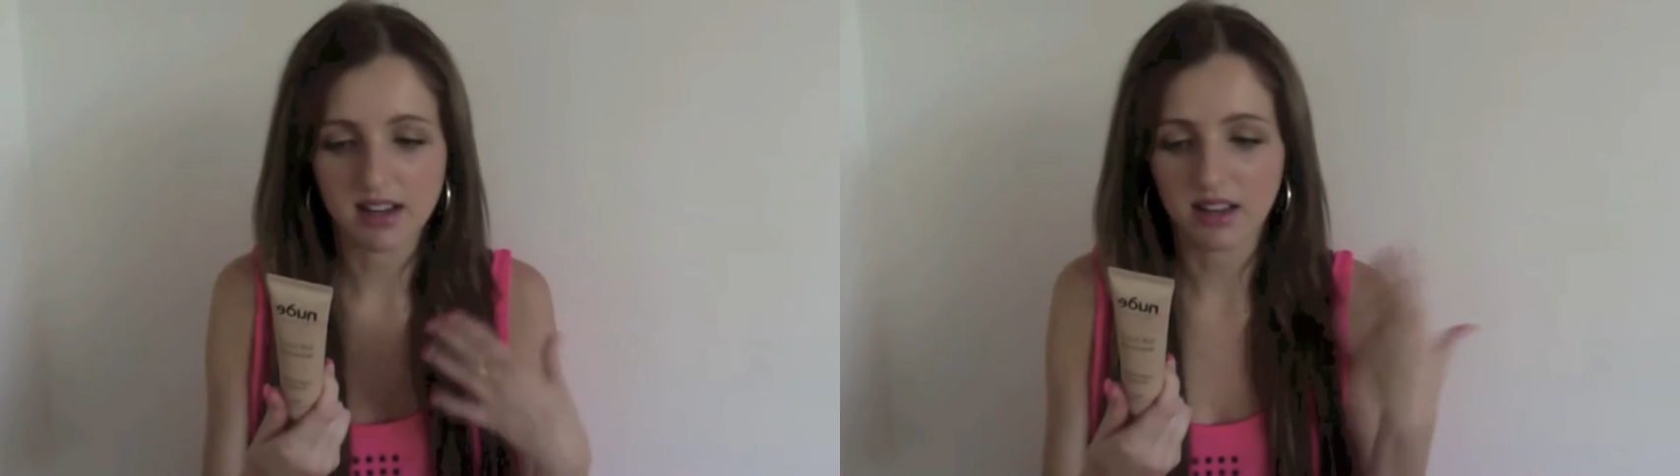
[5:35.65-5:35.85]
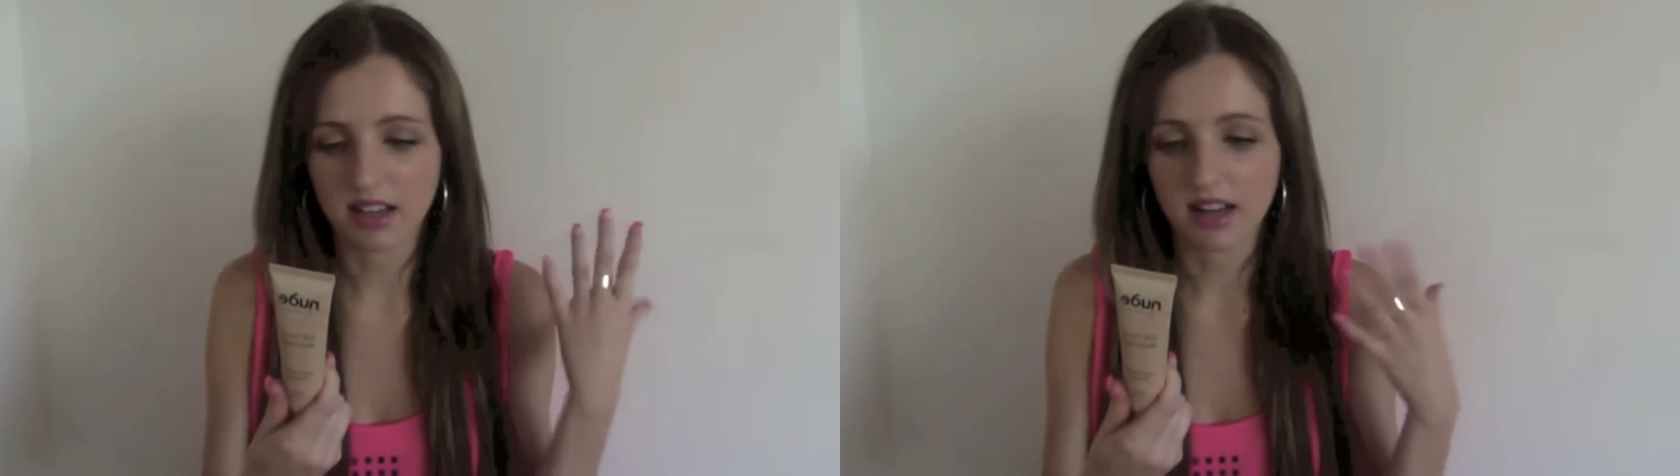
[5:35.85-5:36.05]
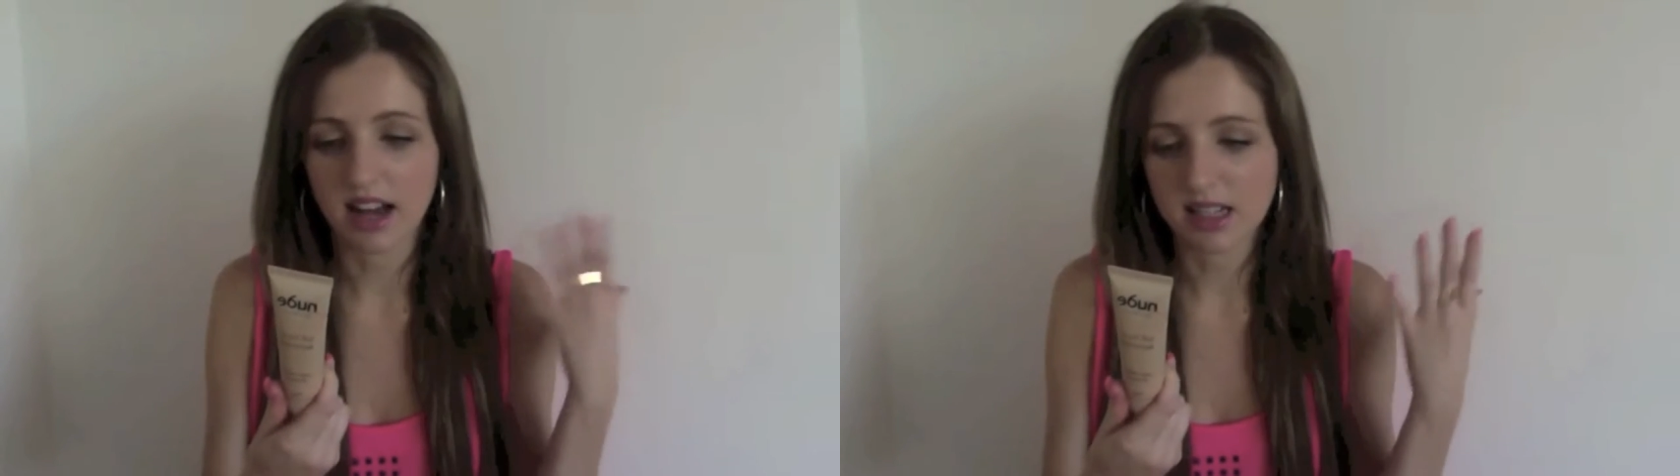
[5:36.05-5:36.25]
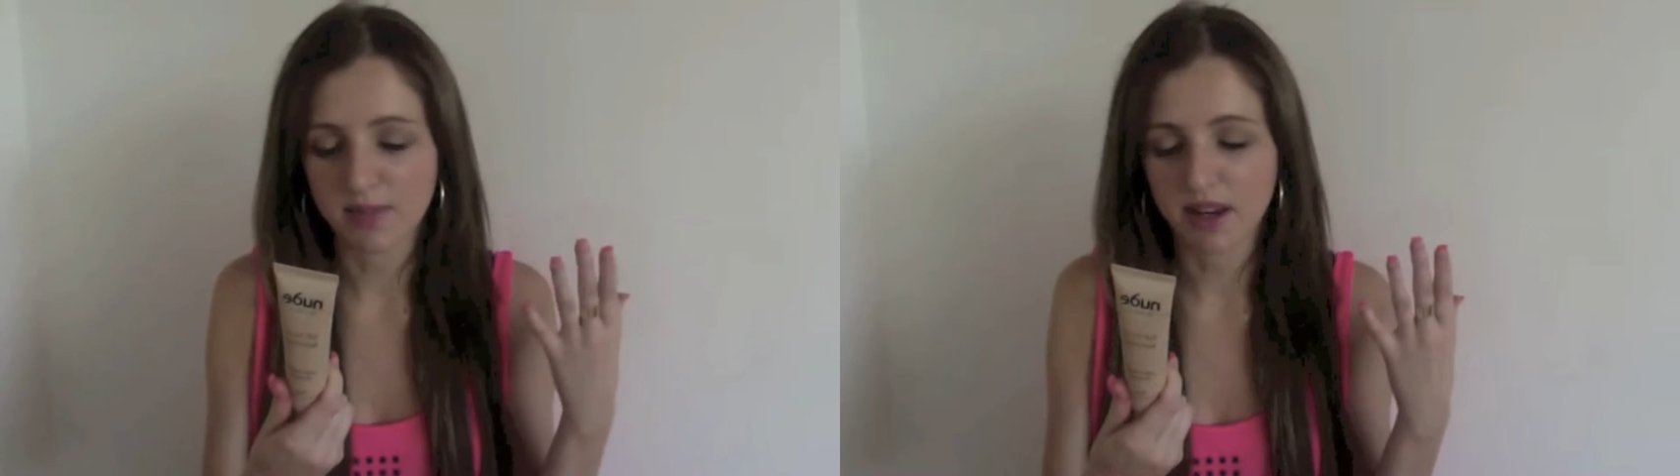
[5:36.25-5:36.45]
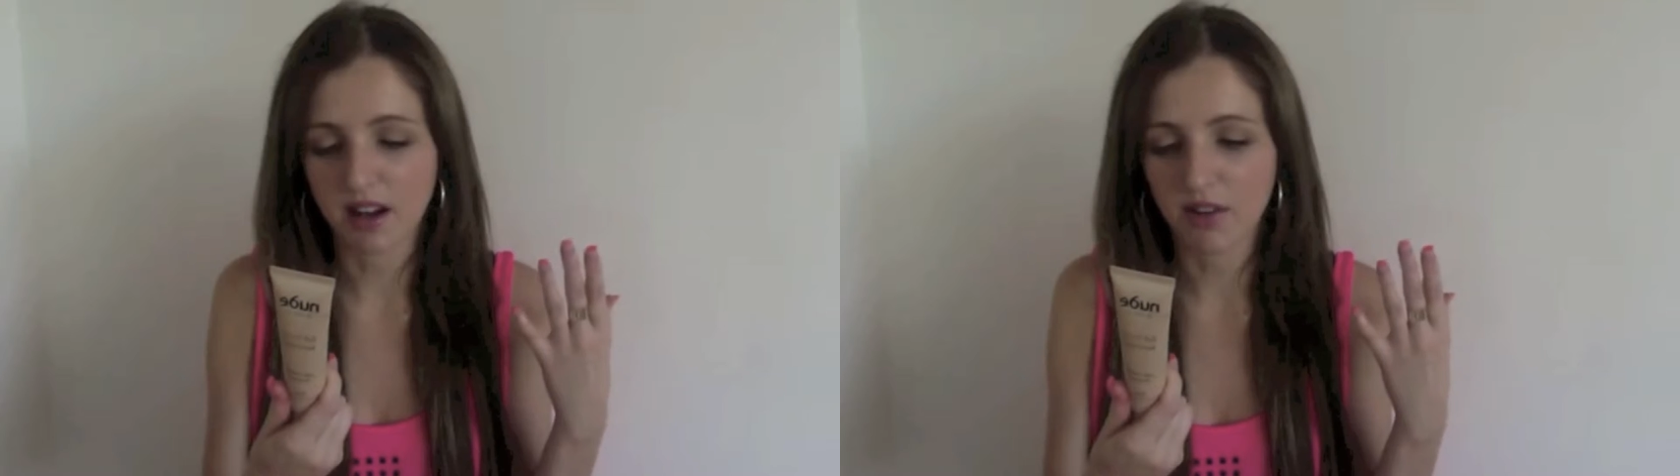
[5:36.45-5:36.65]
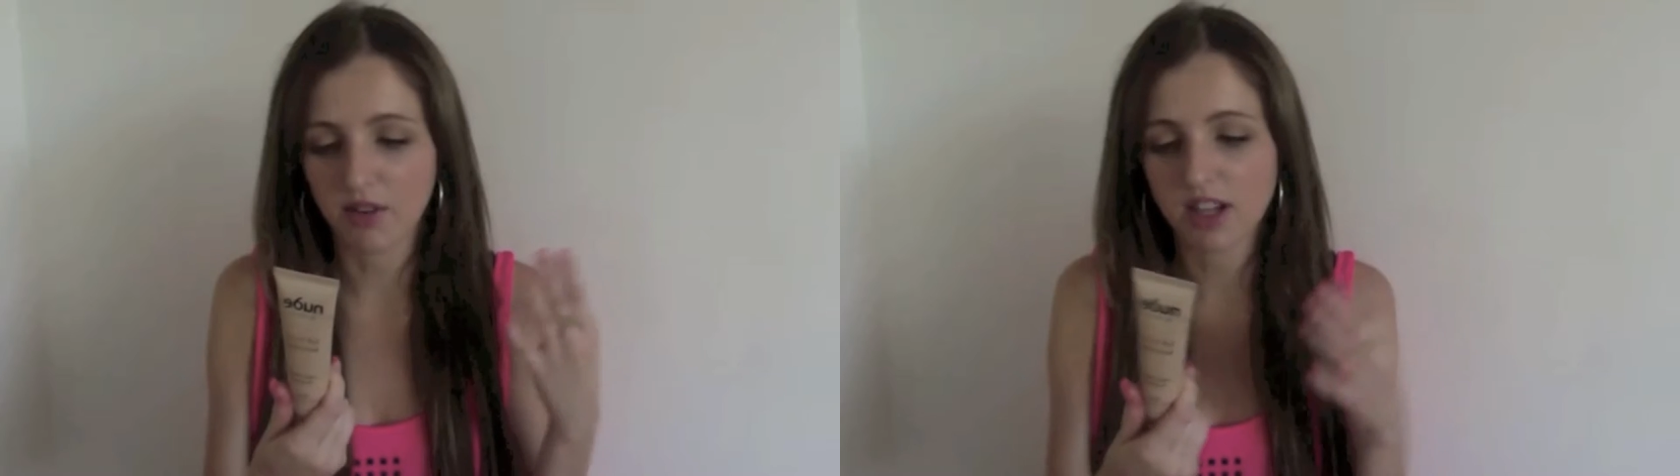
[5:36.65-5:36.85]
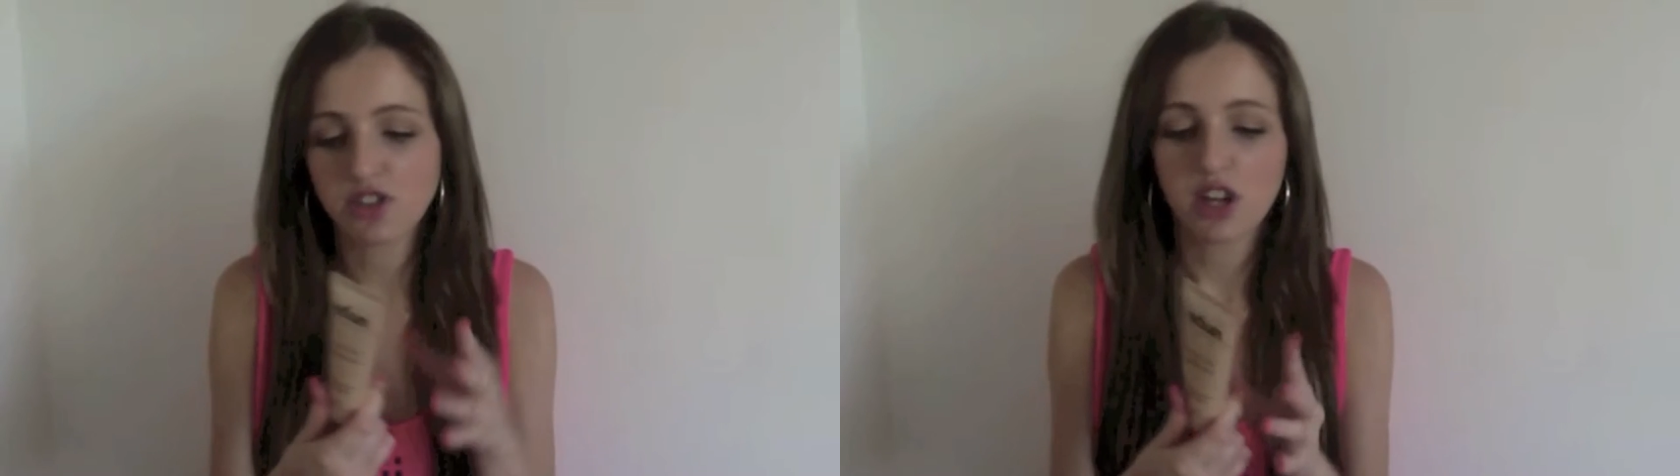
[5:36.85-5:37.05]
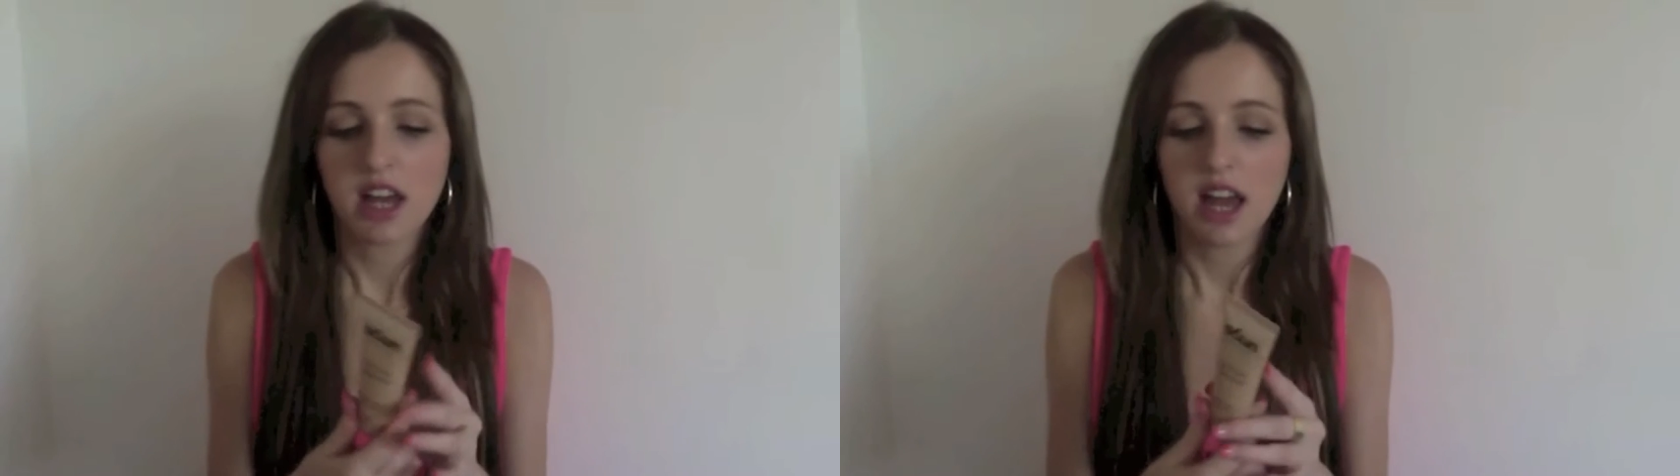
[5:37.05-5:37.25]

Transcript: like it has better coverage.